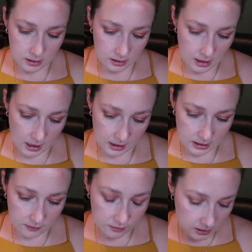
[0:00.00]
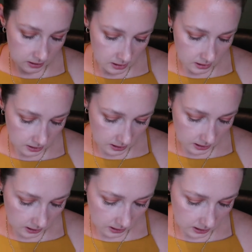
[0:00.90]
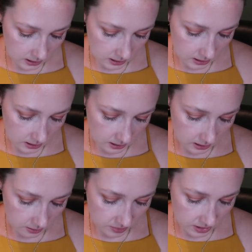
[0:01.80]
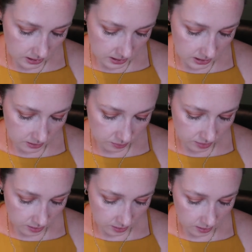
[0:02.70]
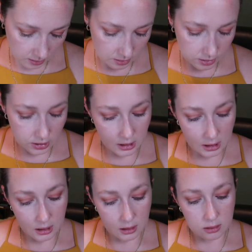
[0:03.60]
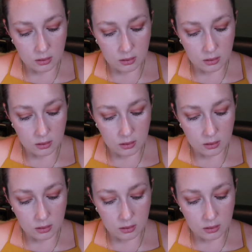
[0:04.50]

Yeah, I definitely think this is gonna be a deeper shade.